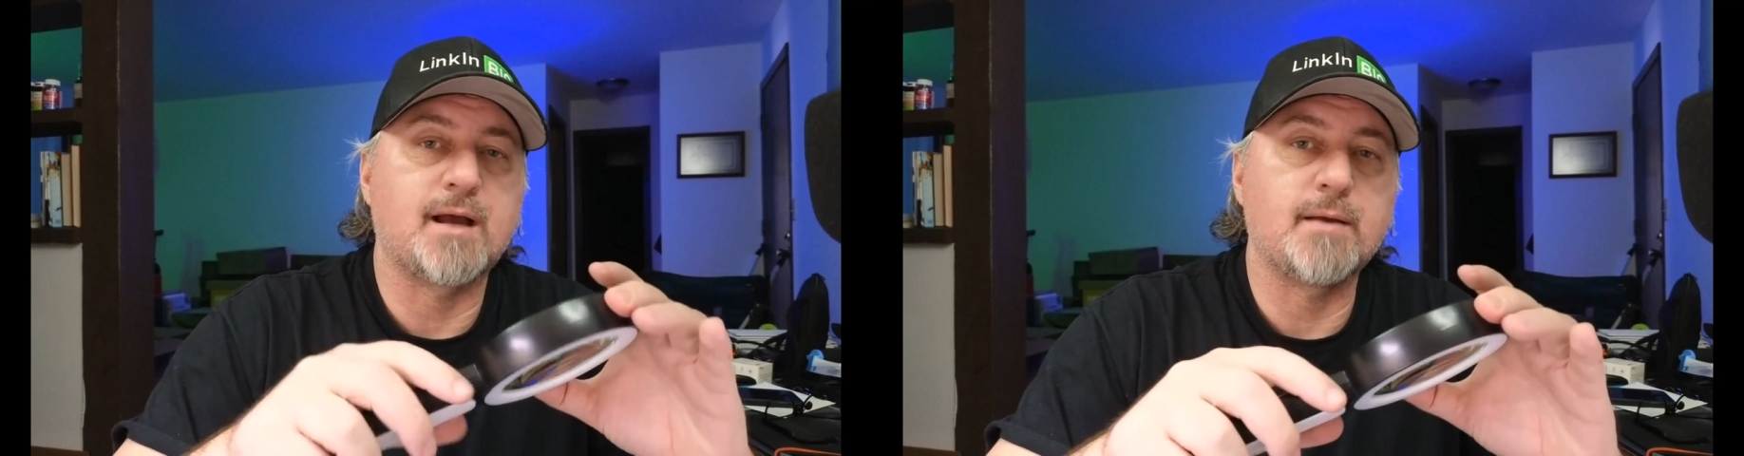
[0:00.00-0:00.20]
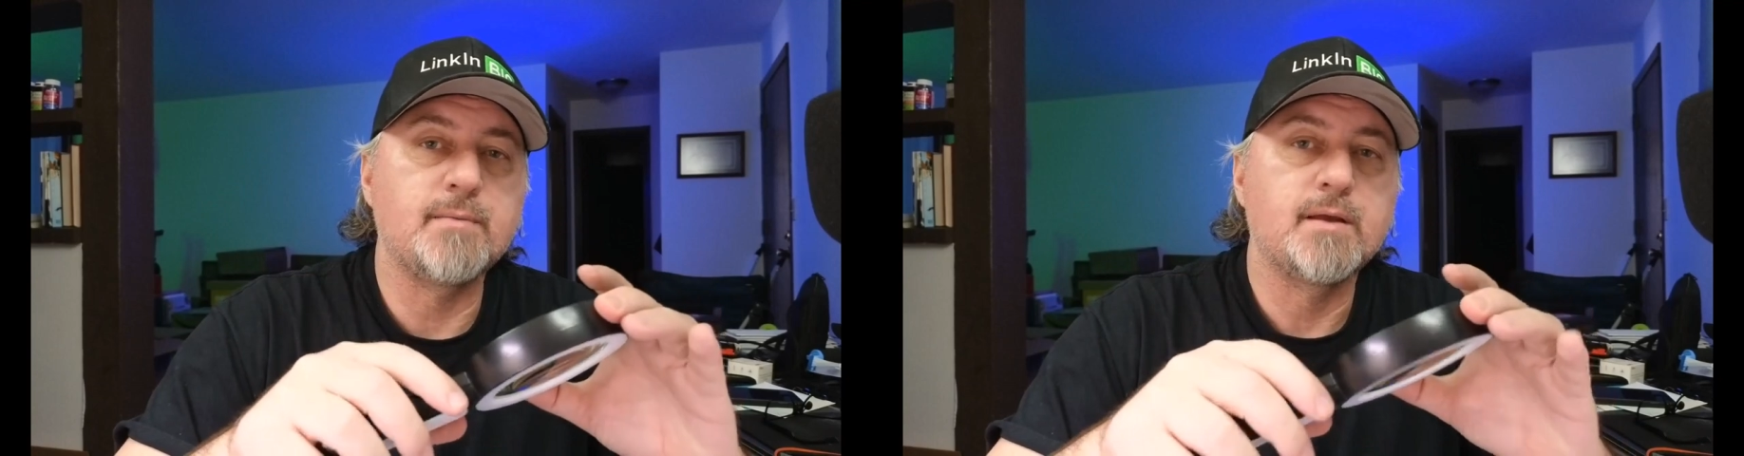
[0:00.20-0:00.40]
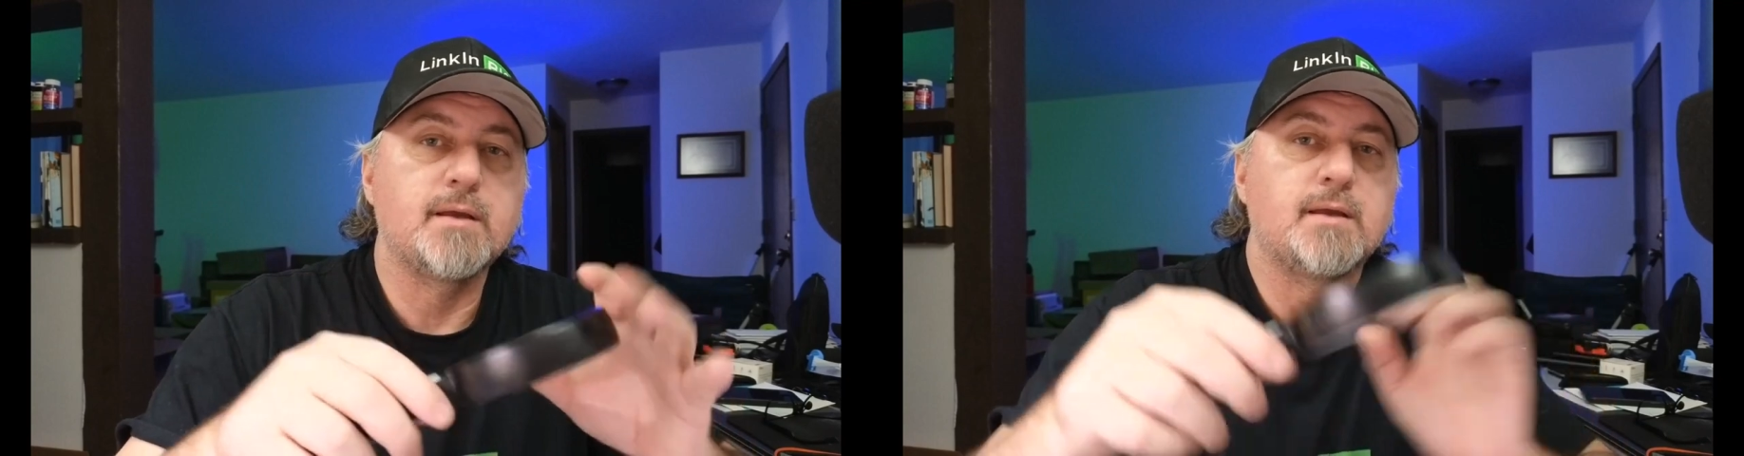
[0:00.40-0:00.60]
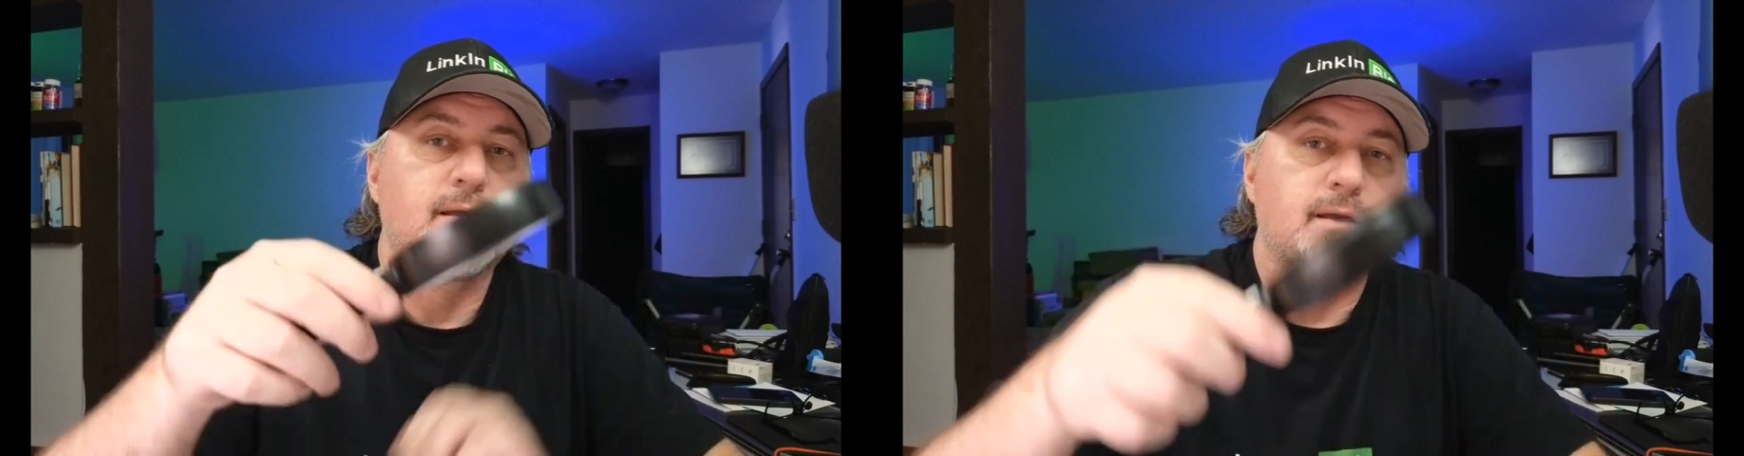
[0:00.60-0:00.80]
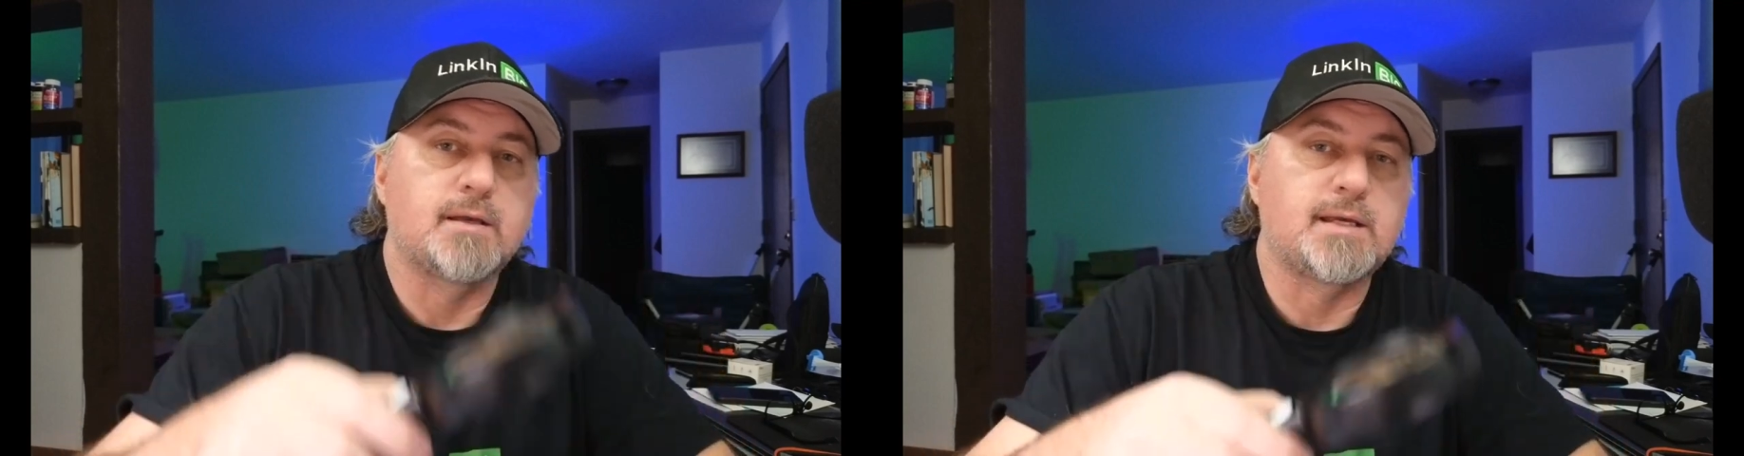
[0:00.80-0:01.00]
time,
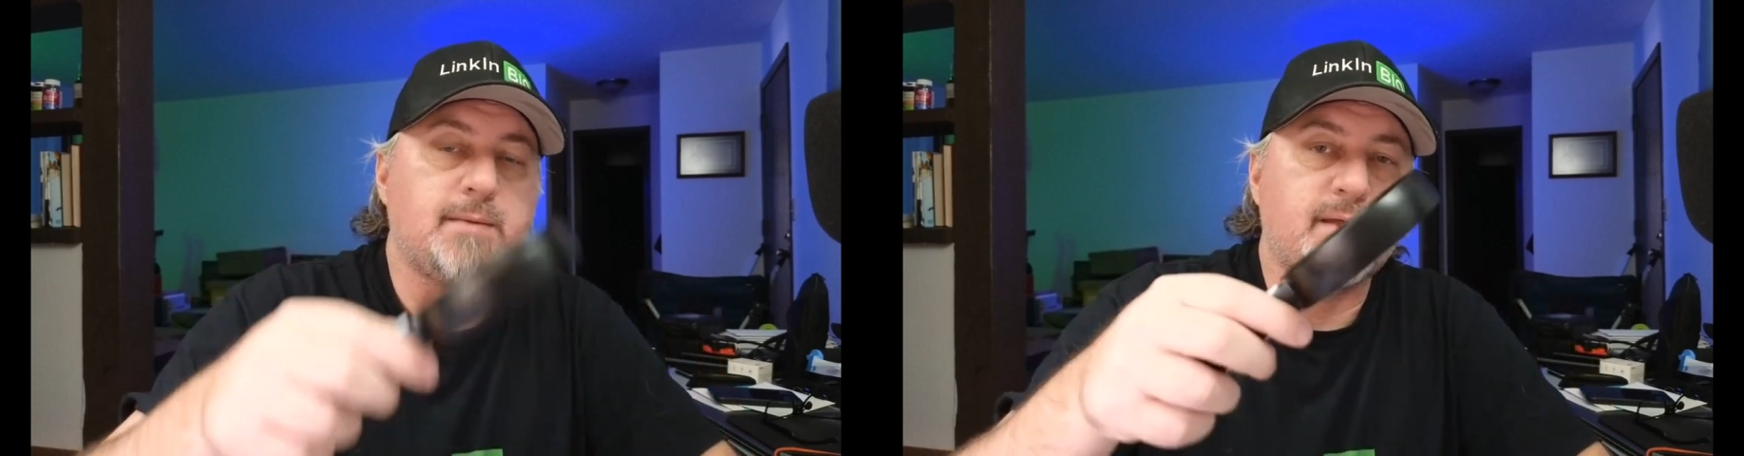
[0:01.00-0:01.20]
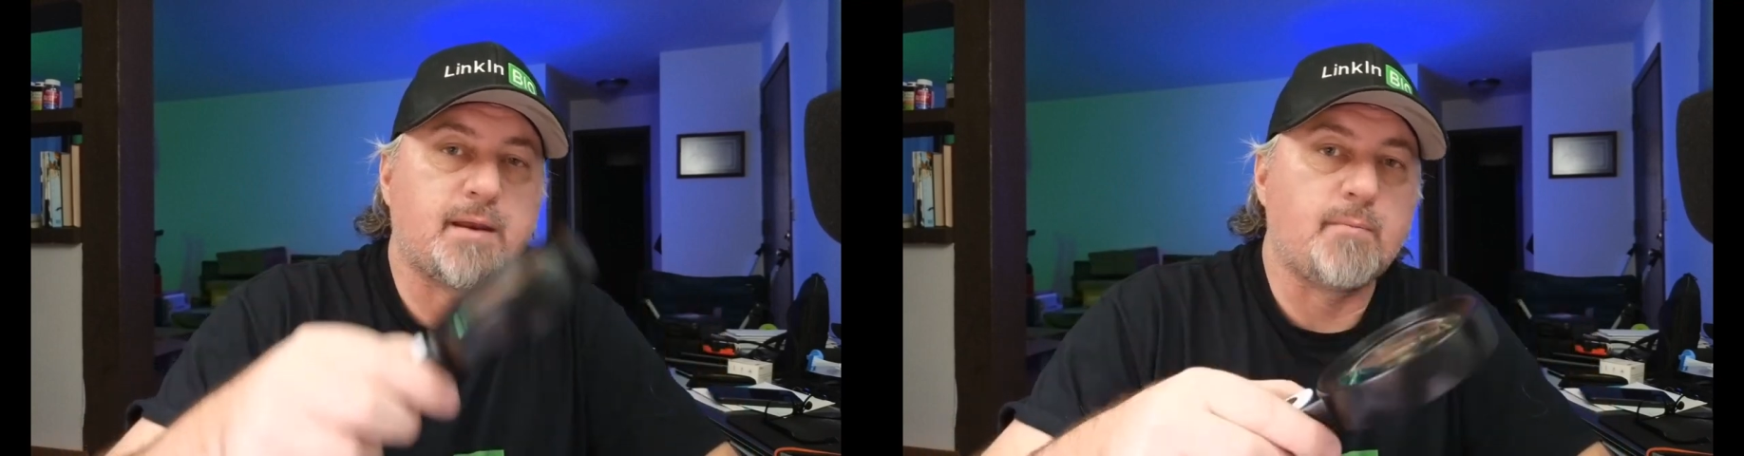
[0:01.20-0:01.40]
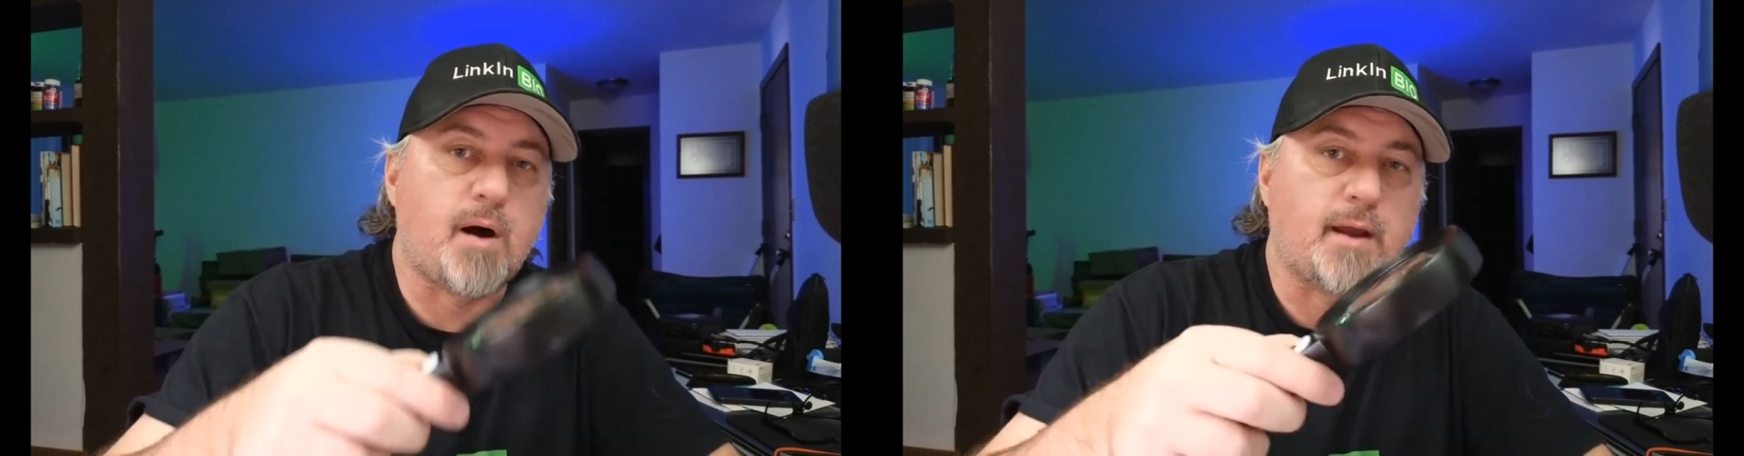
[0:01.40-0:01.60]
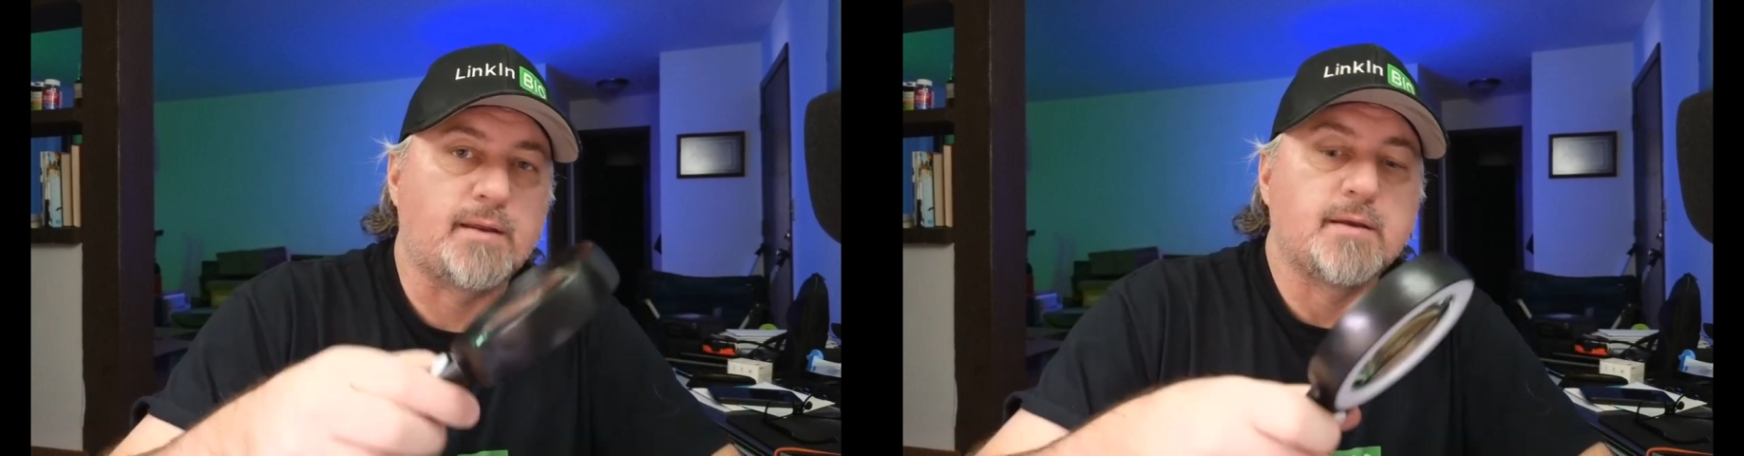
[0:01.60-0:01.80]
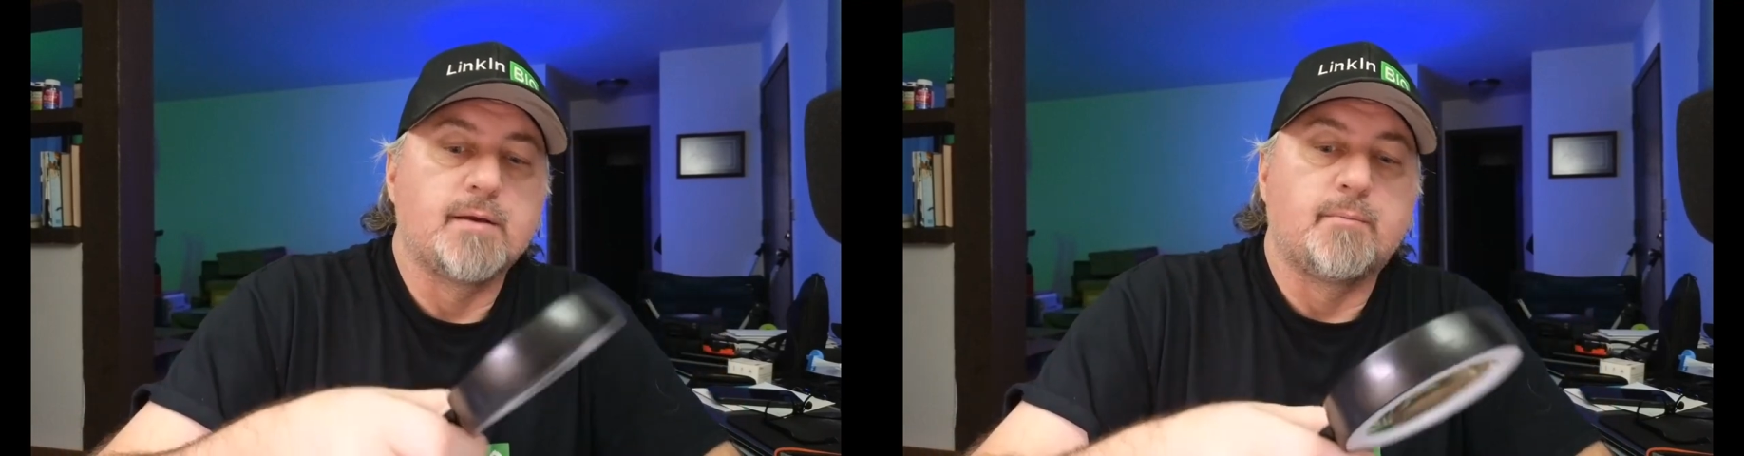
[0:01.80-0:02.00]
keep that in mind.